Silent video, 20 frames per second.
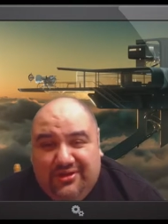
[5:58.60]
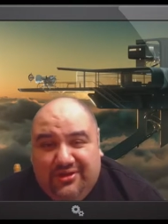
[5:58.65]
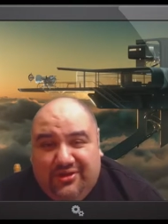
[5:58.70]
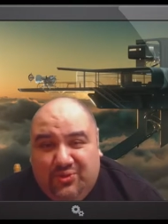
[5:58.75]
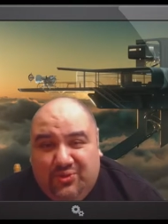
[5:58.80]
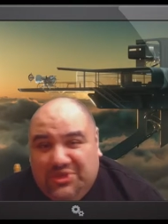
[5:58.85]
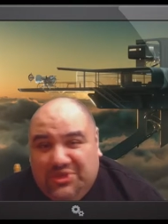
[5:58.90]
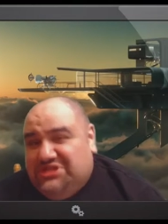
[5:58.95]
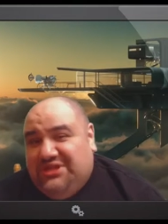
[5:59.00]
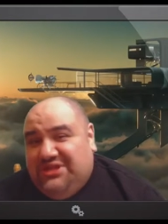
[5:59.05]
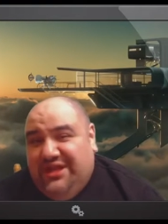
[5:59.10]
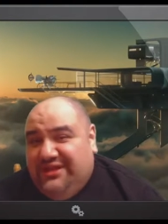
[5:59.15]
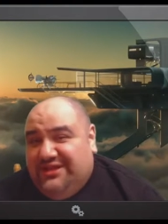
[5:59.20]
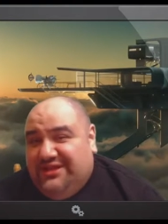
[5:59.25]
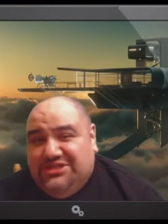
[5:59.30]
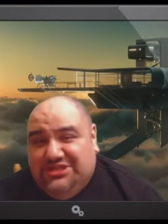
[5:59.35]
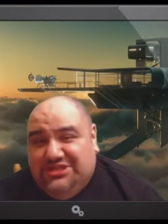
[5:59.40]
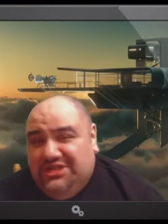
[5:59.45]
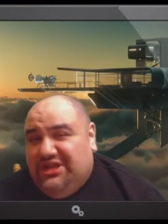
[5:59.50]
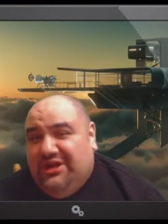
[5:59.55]
you know, we tend
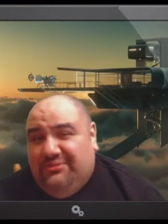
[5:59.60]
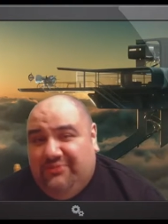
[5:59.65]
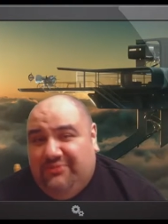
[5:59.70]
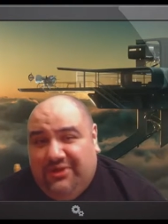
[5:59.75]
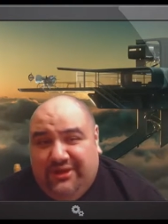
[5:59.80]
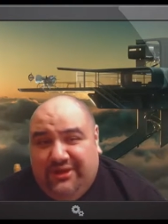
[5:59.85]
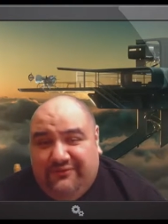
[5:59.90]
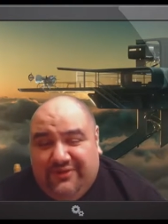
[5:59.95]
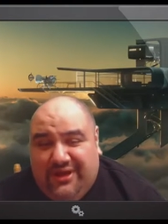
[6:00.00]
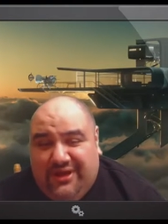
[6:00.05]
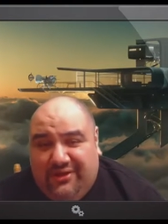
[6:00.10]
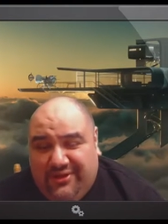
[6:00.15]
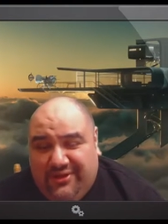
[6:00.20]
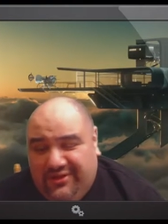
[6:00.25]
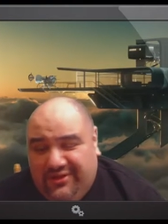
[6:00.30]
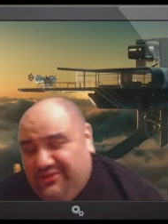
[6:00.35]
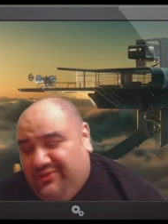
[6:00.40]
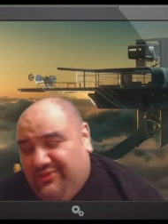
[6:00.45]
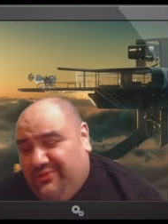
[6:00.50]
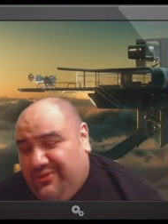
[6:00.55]
to shit on money every now and
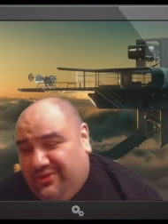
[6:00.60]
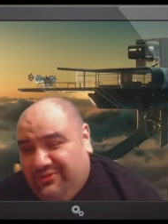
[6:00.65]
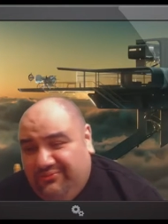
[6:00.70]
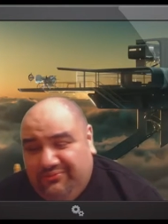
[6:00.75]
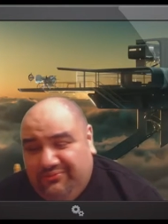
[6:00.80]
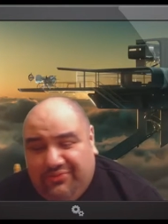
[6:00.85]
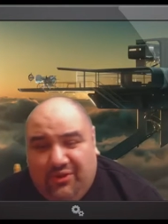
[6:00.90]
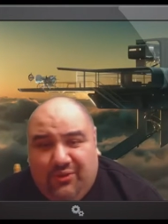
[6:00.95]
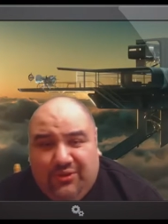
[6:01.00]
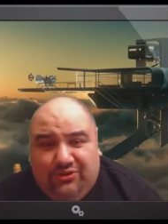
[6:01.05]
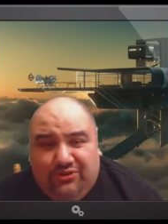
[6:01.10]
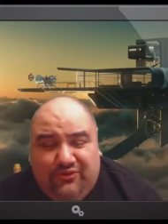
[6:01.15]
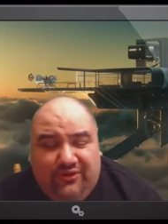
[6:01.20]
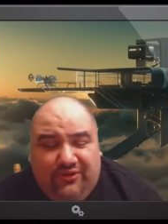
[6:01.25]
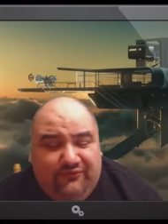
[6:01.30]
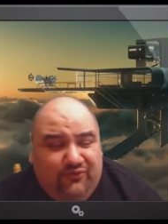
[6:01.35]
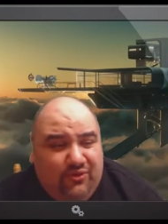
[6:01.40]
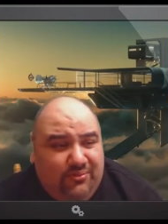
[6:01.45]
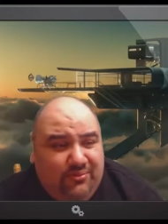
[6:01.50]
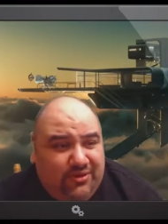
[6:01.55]
then. So what's blowing three
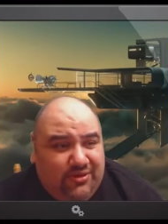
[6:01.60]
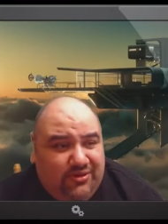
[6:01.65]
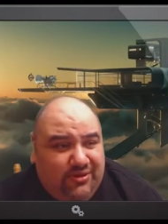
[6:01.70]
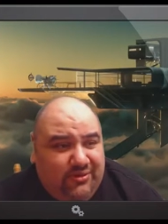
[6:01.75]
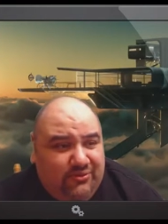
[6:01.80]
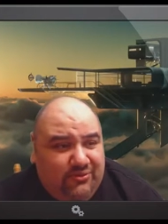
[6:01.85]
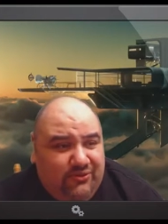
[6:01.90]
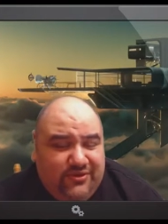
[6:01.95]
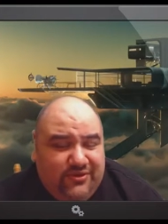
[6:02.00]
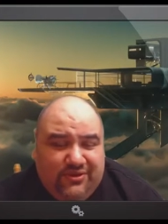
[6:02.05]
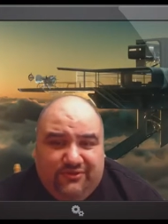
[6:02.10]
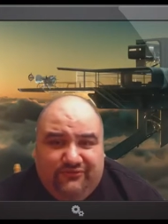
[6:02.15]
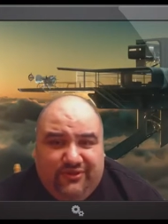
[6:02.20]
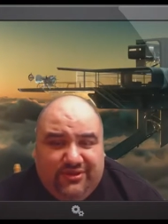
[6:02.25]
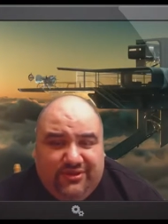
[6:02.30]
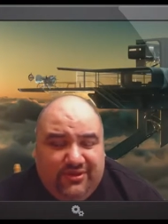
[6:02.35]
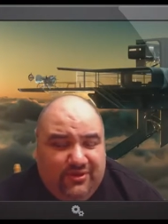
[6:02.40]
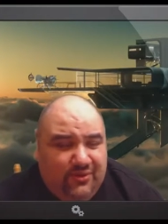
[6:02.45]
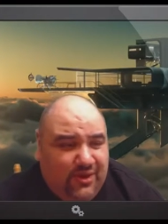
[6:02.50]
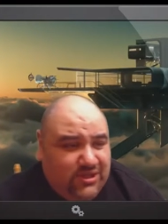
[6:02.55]
or four bucks on a movie? Just
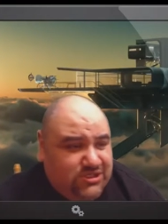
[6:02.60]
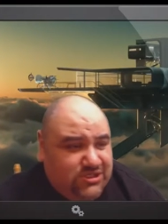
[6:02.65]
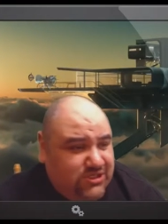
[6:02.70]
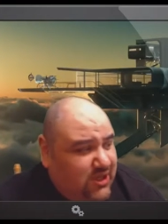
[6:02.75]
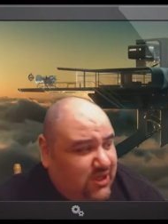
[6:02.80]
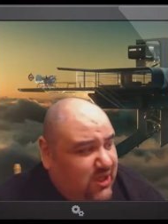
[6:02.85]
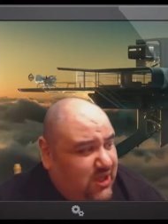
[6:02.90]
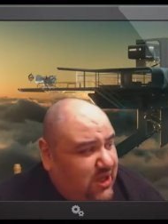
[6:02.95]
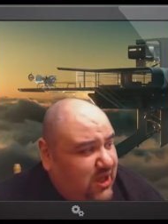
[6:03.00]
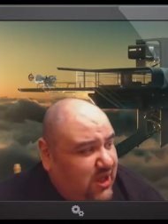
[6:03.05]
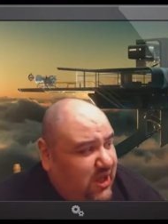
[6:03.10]
rent it and watch it.